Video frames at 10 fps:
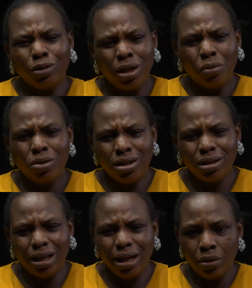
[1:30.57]
But there was a
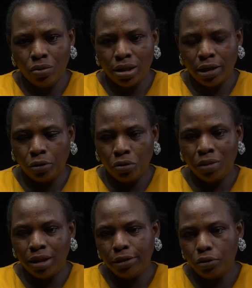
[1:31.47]
day I was at
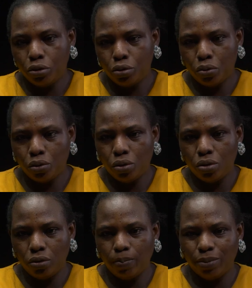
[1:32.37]
home, I didn't go to work.
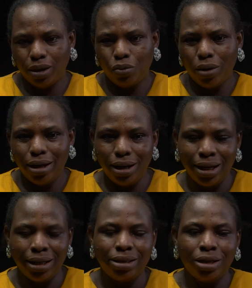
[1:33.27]
While
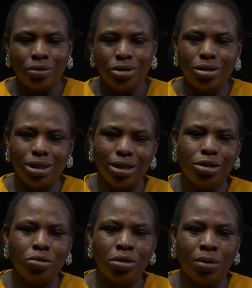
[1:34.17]
lying down, I was just like,
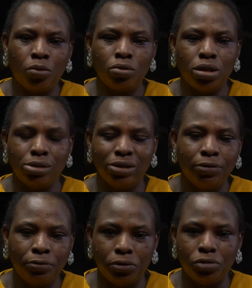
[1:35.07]
this one I'm always
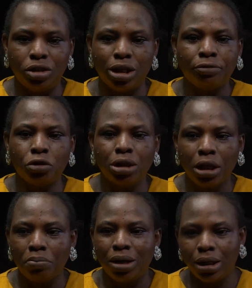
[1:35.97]
in fever. I've
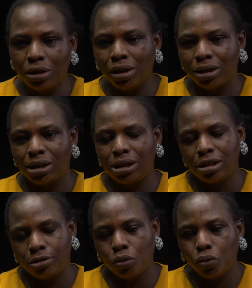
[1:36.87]
treated malaria, the thing
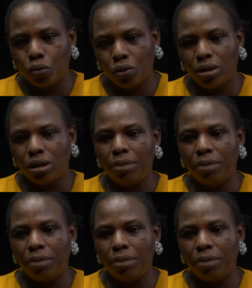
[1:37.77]
is not going.